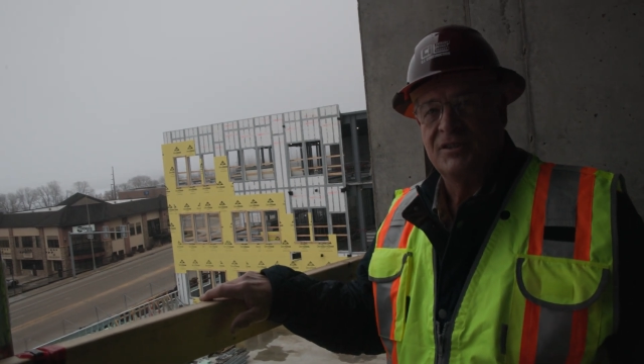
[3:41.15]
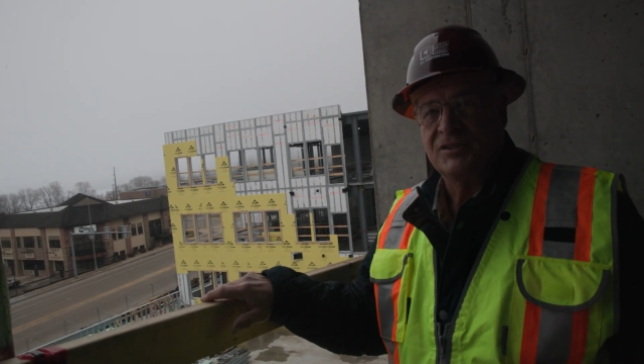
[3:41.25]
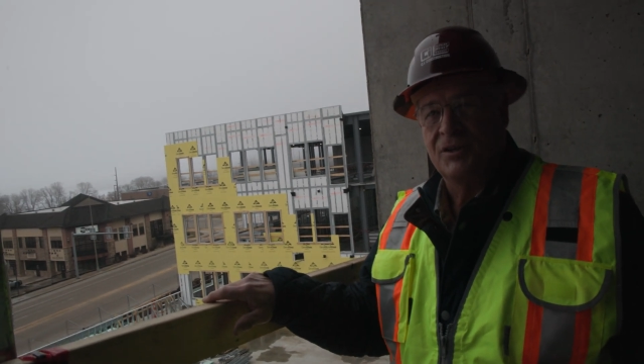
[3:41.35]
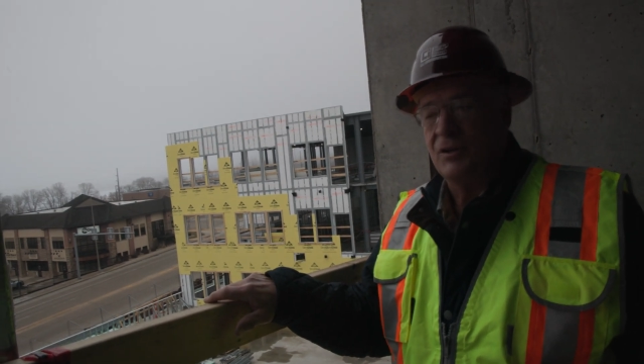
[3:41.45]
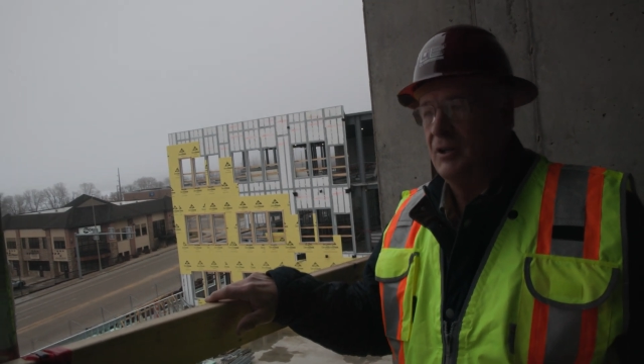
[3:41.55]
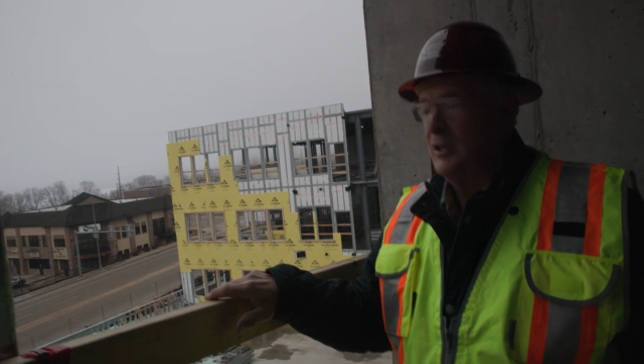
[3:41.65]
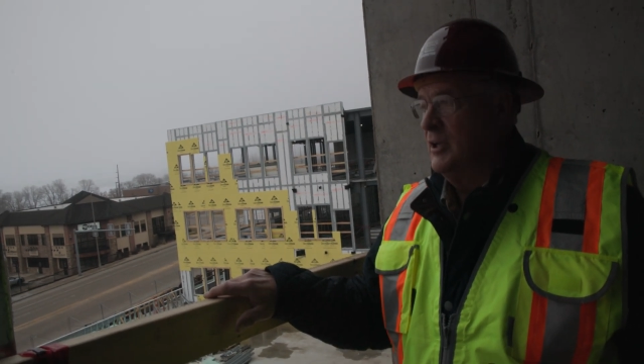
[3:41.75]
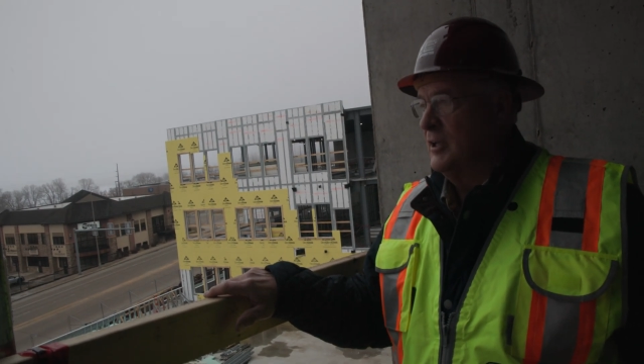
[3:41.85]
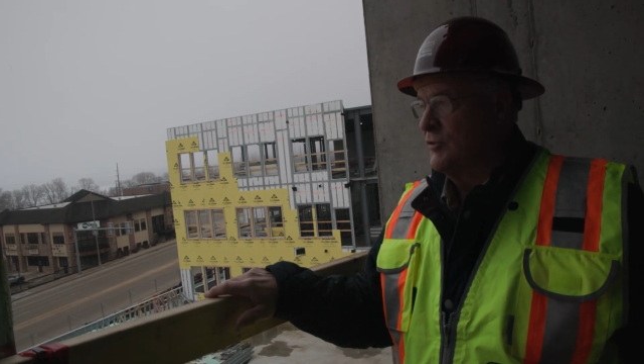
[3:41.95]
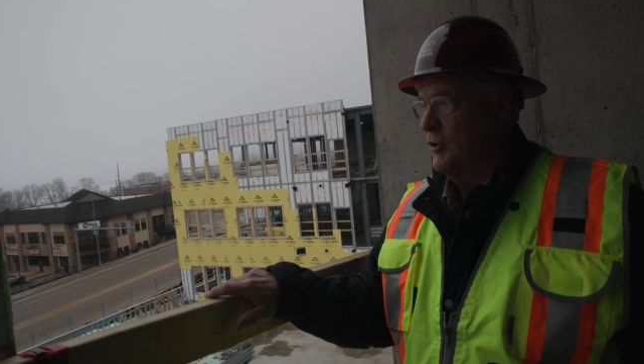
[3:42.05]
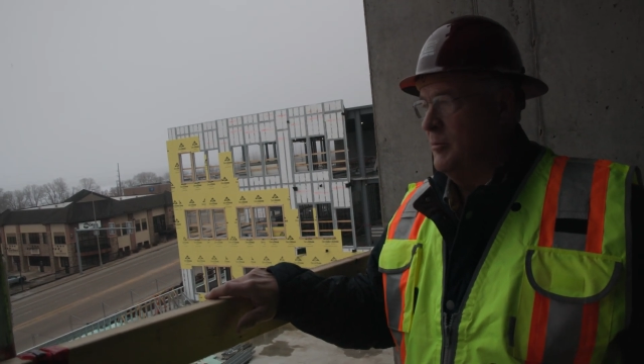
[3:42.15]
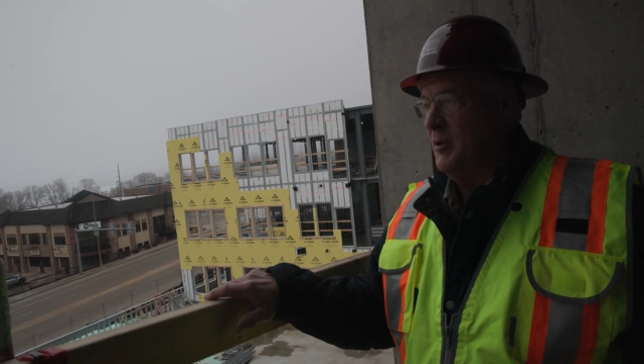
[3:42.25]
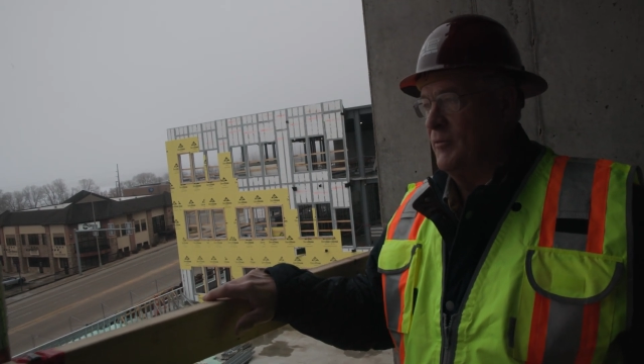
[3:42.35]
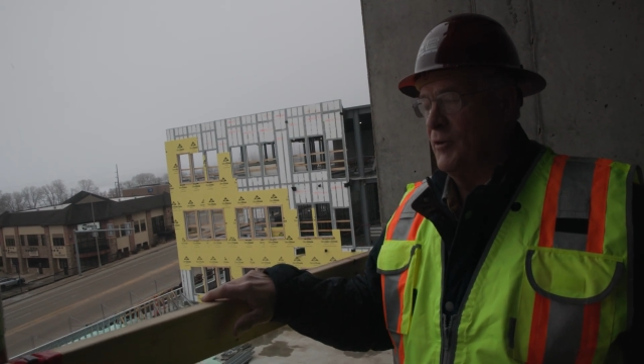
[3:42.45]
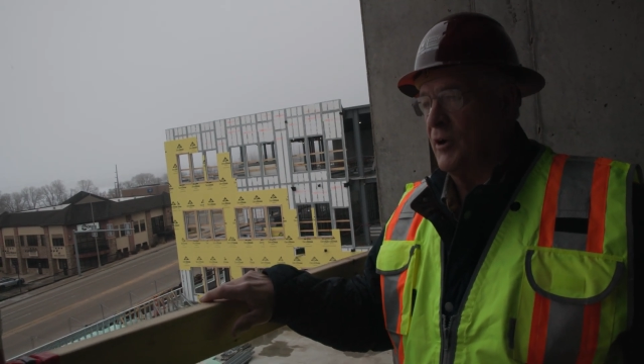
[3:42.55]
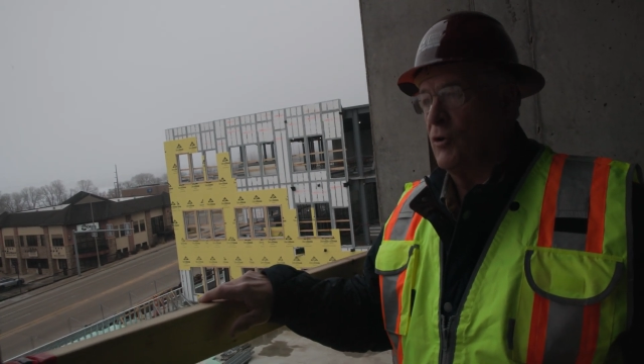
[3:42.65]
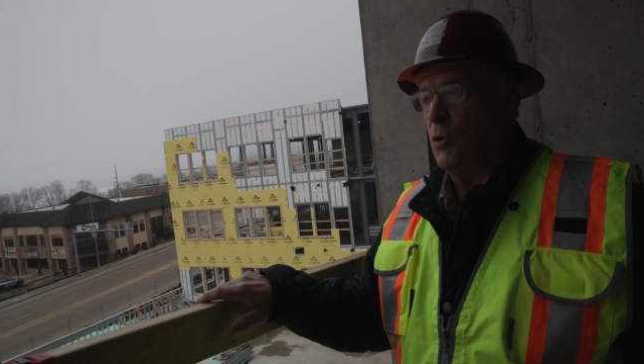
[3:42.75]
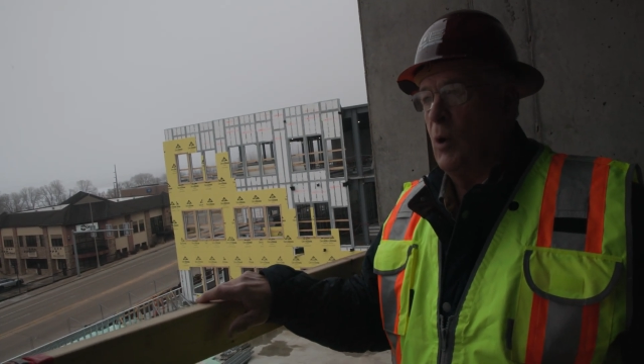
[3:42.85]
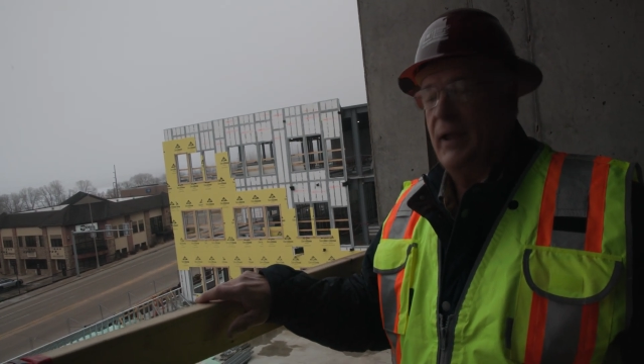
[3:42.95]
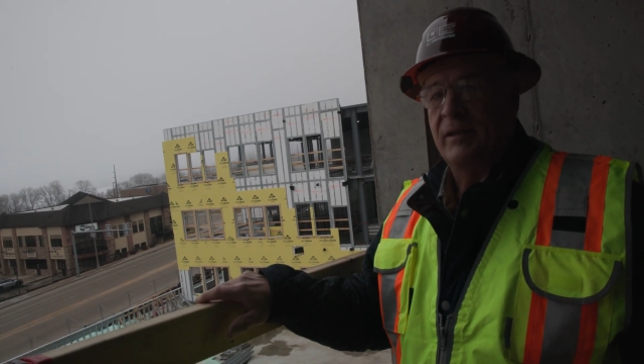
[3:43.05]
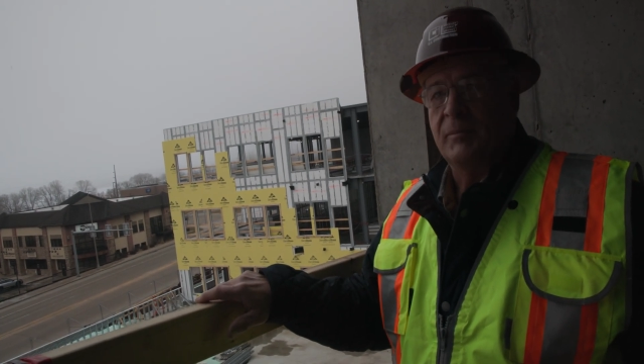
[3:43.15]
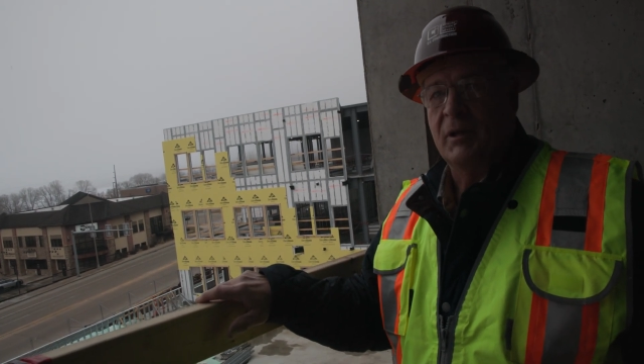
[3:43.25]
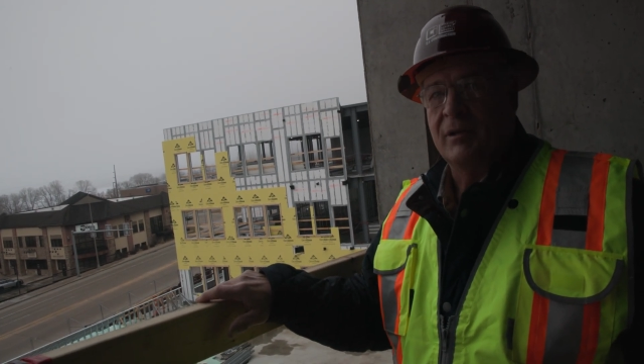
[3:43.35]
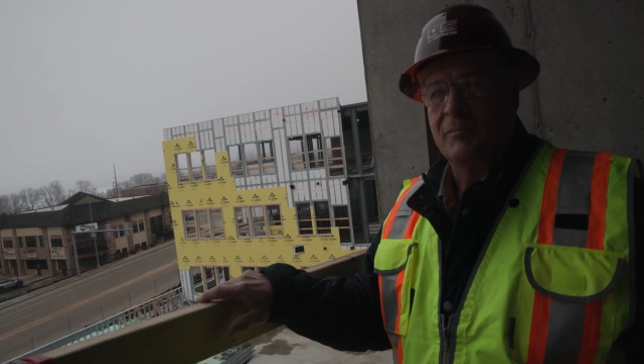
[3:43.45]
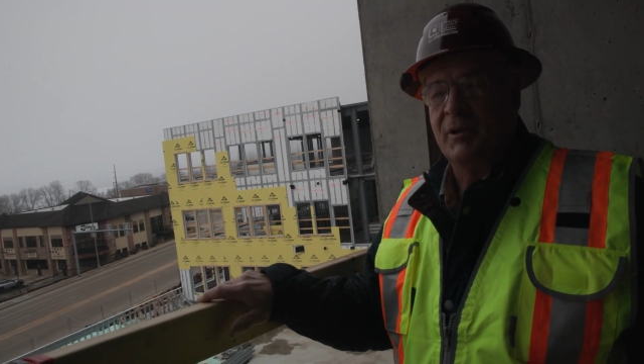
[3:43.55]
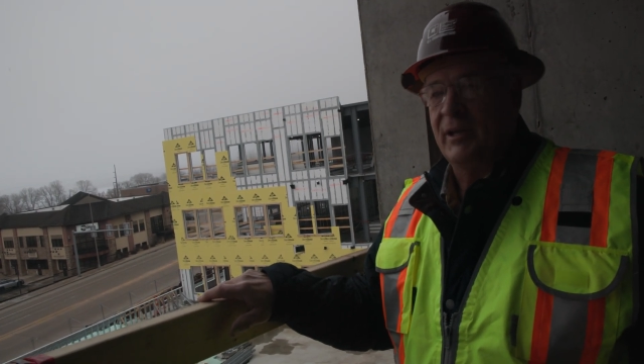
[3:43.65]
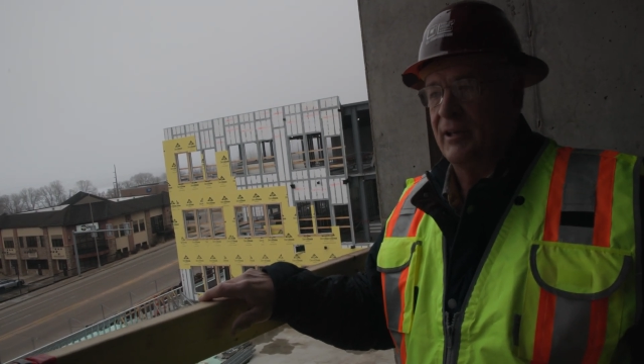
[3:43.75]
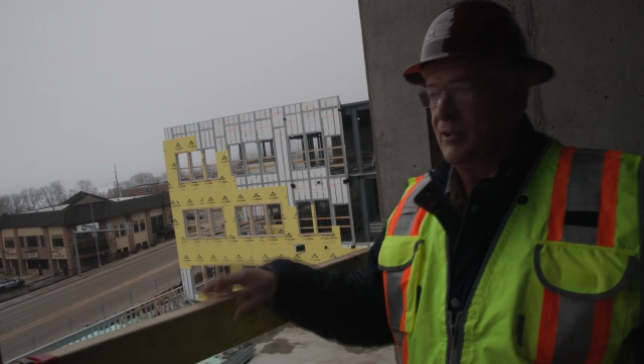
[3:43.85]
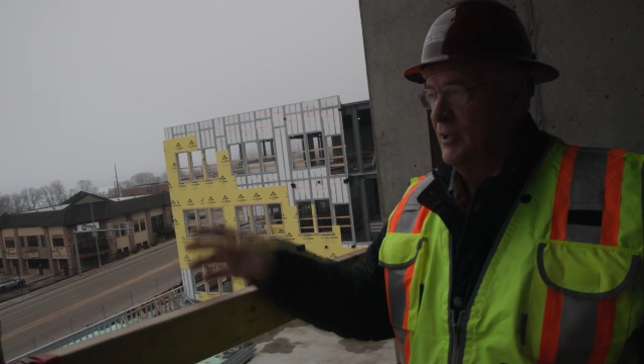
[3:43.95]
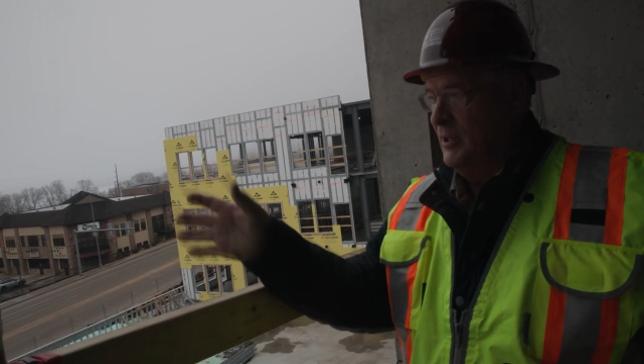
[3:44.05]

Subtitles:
So it's going to be a very quiet building, but yet